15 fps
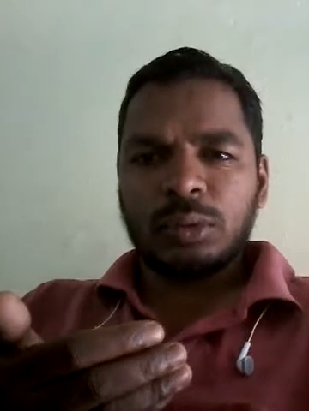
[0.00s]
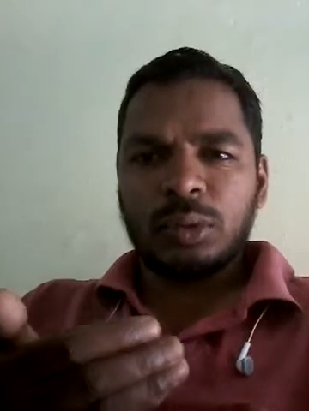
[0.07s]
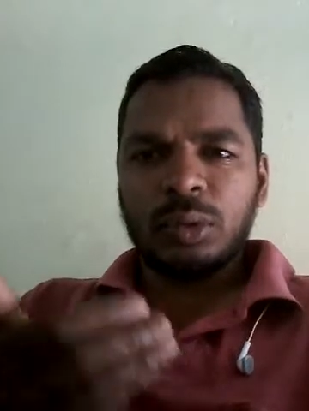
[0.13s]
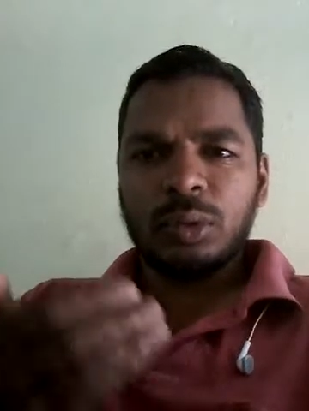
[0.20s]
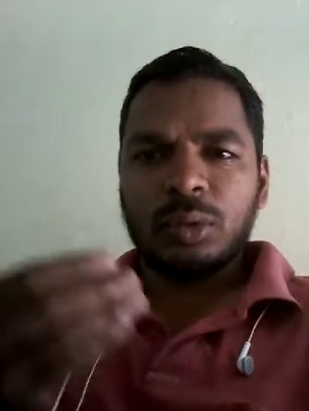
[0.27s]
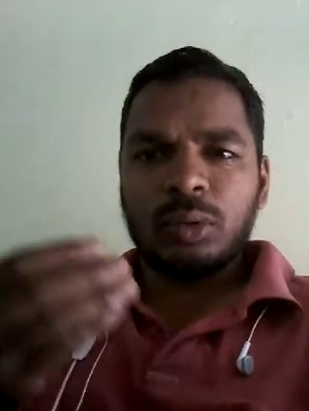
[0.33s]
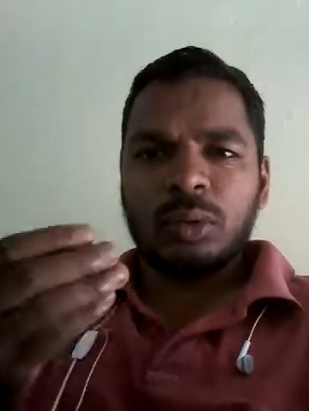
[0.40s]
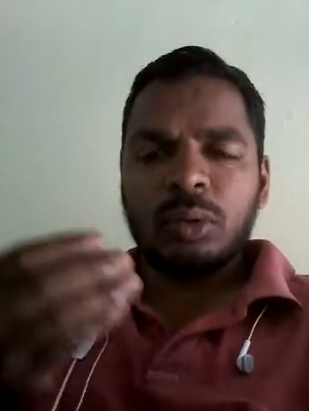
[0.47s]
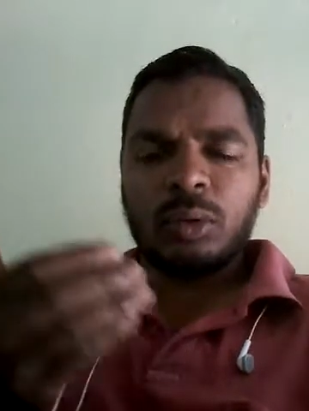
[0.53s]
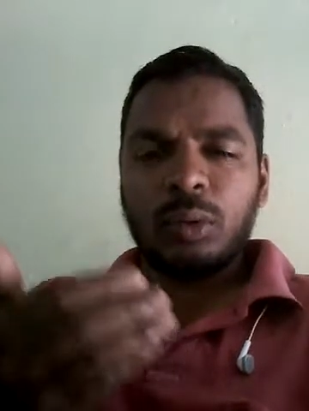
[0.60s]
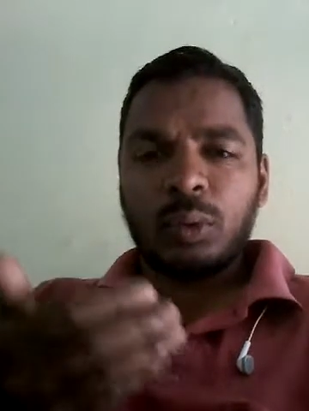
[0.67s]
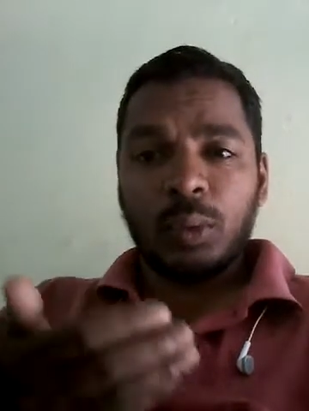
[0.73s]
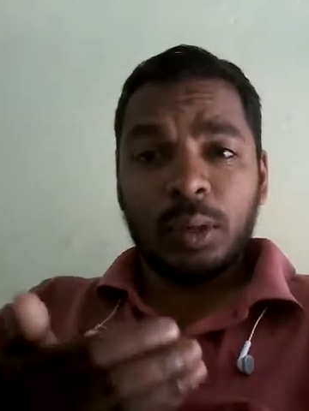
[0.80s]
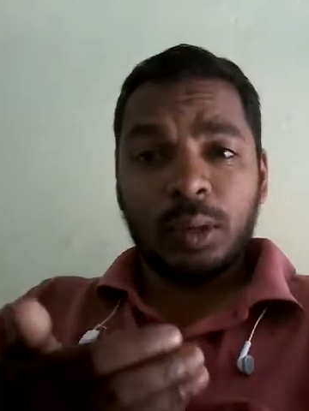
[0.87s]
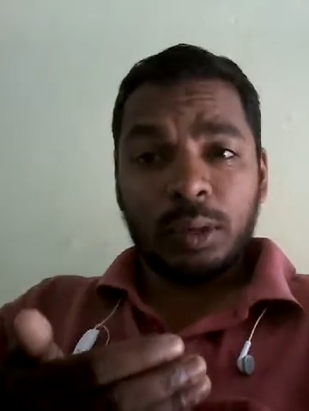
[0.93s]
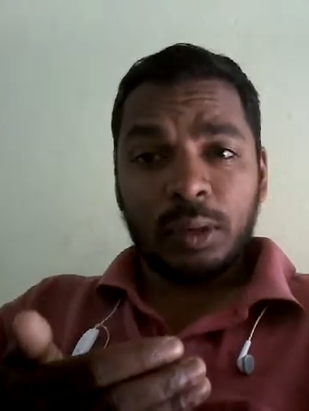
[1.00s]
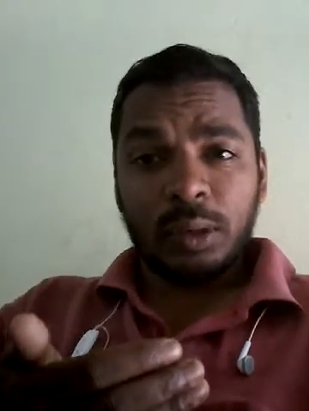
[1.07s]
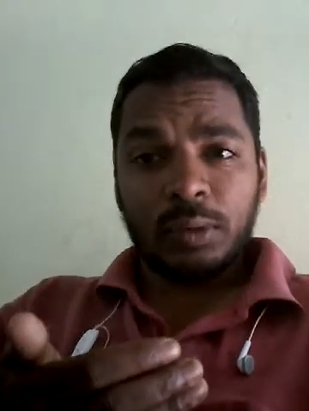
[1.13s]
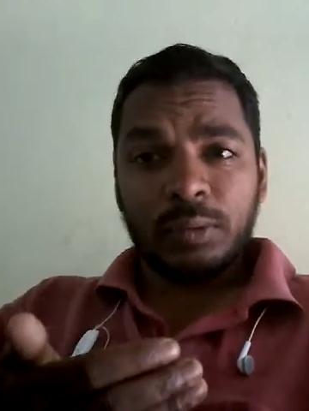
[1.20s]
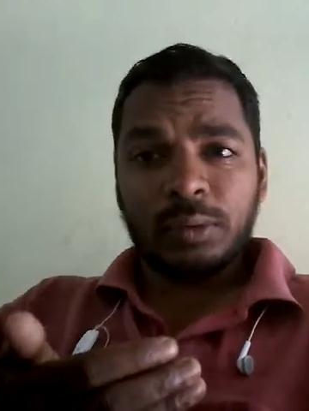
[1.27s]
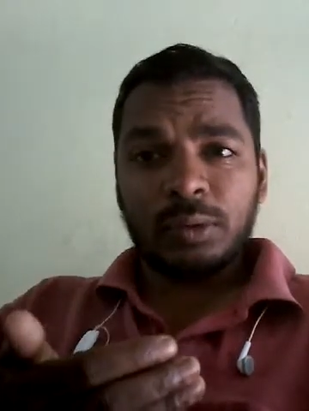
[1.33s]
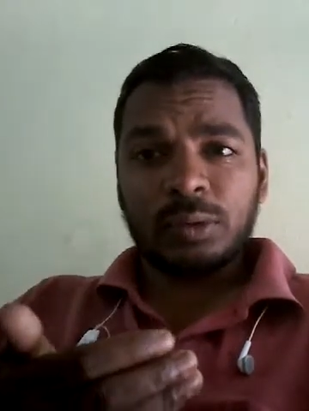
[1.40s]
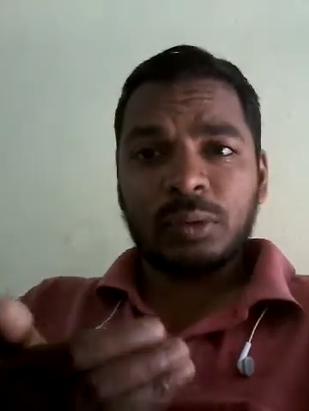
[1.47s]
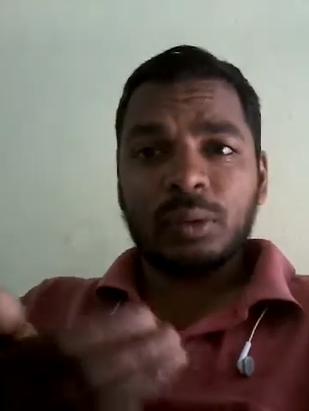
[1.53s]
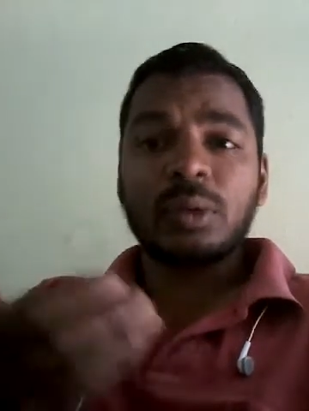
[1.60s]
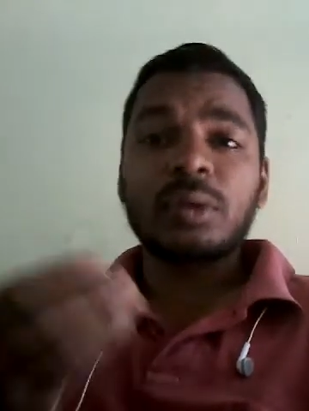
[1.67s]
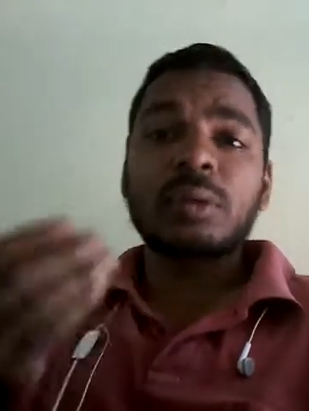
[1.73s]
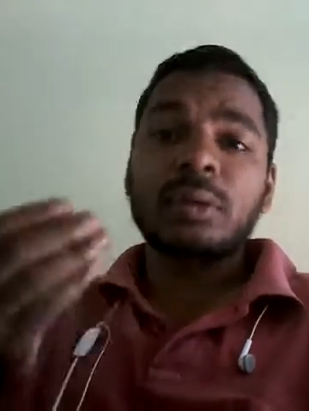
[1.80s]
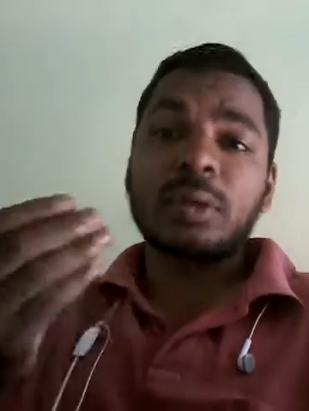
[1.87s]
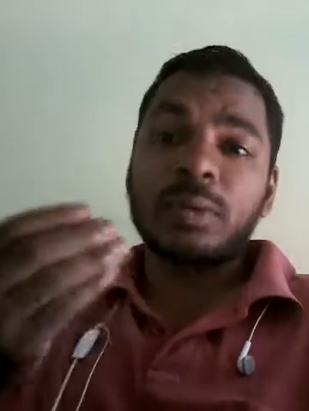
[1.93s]
old or 1.5 years old,
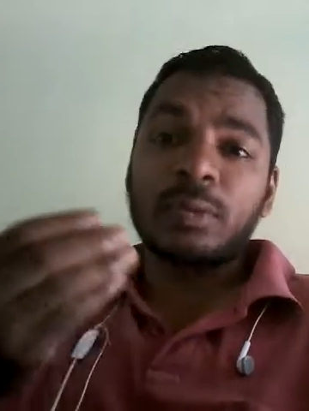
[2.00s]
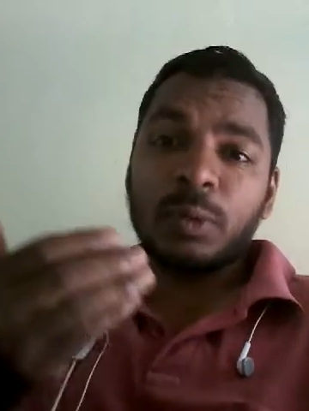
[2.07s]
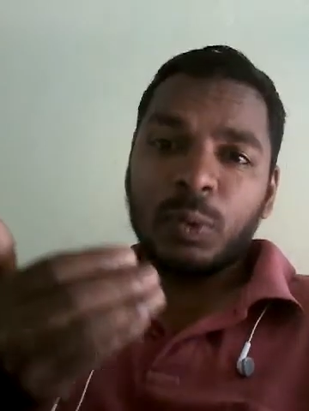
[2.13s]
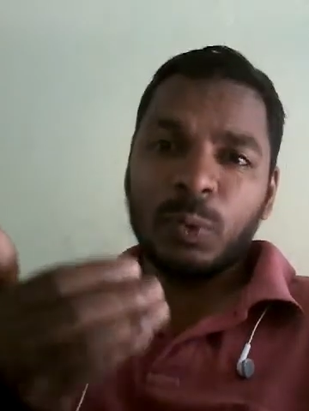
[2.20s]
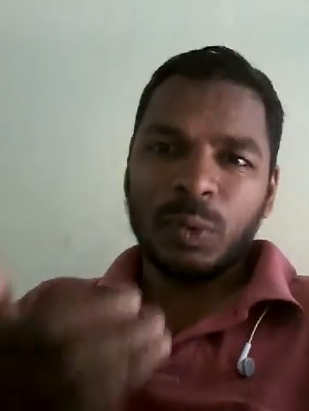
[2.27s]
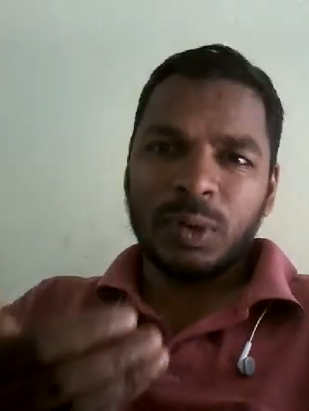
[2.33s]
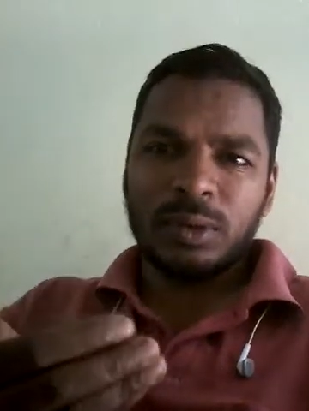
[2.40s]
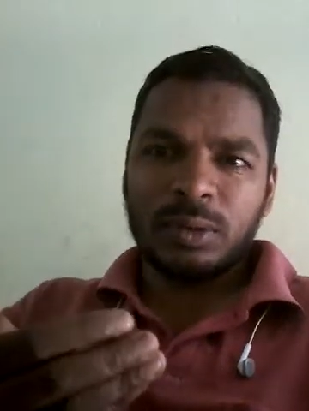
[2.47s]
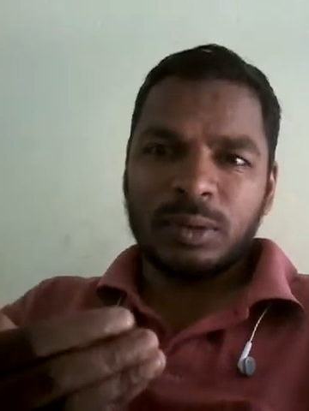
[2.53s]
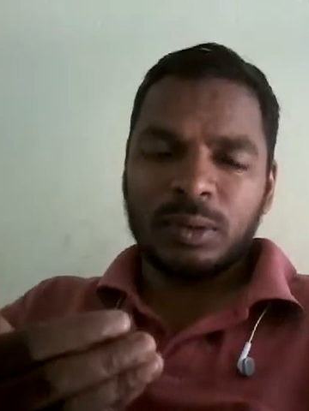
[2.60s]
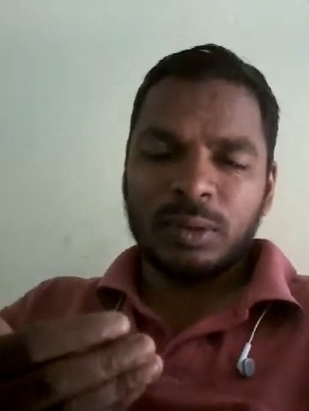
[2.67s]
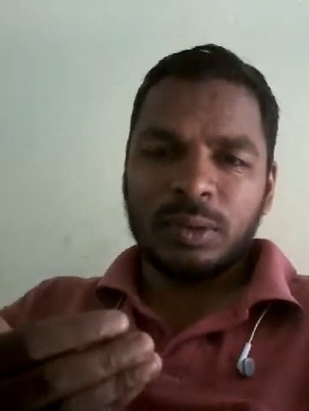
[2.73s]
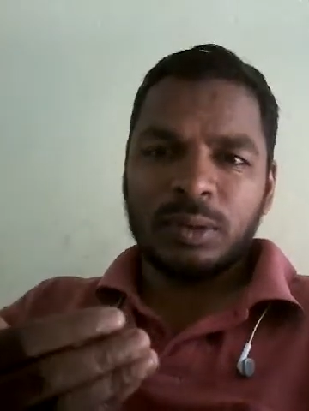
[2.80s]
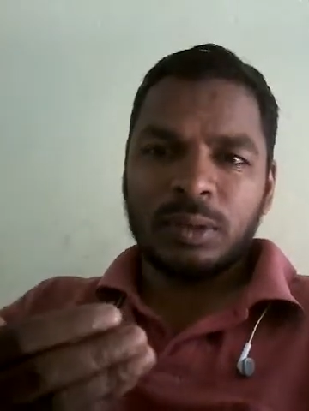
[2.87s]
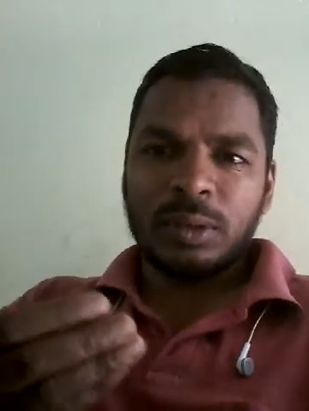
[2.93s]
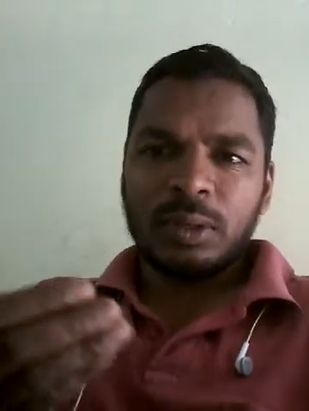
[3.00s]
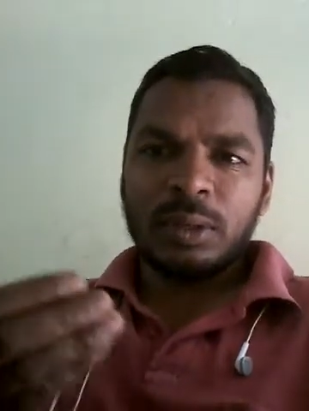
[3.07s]
or even 1 year